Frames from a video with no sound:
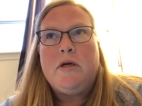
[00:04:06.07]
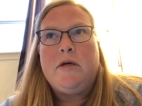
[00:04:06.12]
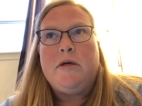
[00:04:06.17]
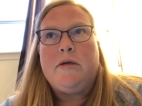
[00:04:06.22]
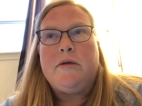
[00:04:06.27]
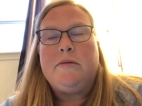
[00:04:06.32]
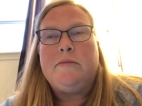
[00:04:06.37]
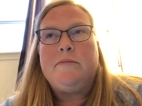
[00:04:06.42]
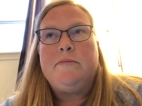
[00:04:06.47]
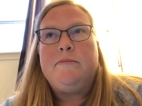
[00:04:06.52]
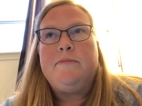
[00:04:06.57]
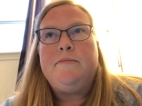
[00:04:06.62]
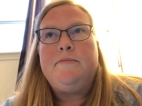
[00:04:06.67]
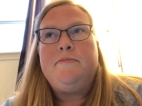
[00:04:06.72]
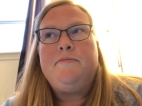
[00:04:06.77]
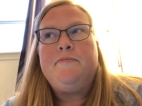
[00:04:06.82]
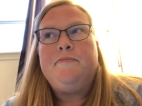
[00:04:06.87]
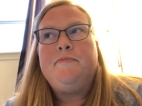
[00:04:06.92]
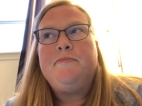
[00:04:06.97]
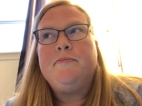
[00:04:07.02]
um,
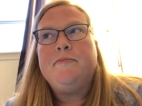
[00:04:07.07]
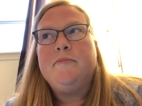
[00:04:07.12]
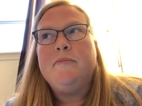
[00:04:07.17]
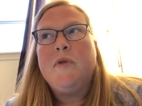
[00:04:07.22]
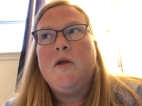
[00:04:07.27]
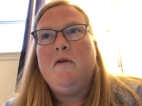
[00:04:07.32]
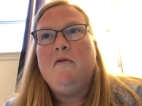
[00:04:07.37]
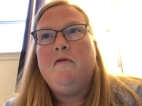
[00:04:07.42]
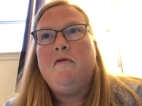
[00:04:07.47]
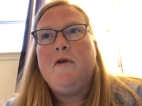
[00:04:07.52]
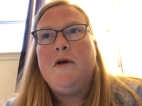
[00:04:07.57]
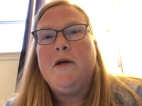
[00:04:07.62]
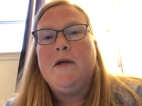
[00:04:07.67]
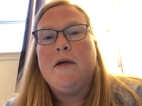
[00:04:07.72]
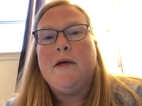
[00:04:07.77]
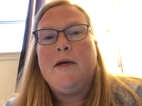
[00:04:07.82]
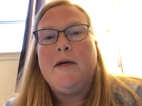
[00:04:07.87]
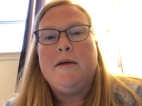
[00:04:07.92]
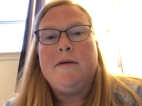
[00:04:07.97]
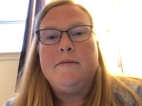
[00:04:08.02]

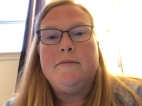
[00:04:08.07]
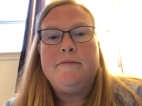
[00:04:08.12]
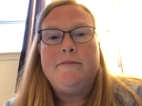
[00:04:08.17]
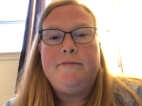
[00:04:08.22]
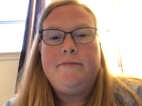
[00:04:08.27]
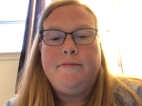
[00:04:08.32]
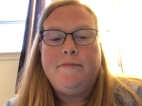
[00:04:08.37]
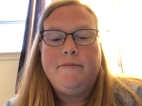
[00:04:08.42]
feeling